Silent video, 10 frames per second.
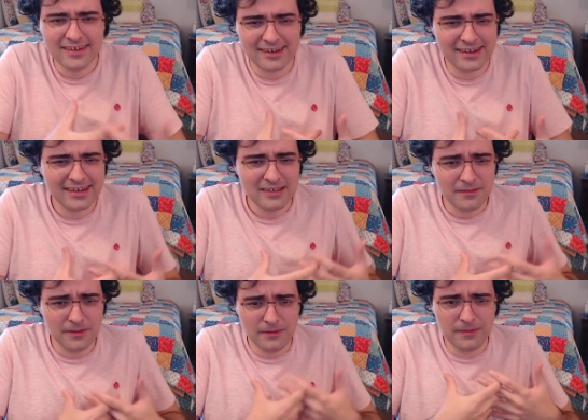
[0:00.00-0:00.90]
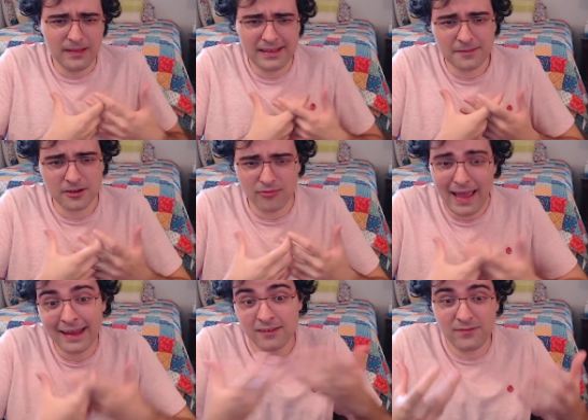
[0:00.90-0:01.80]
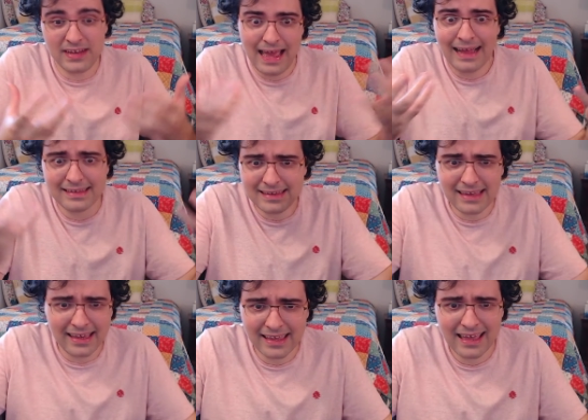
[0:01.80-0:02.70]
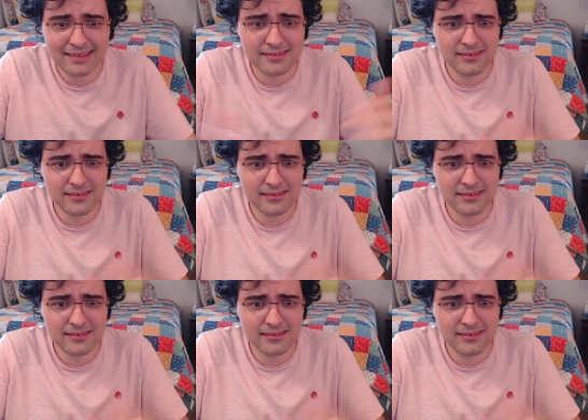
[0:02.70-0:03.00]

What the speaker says: the grand finale, I guess,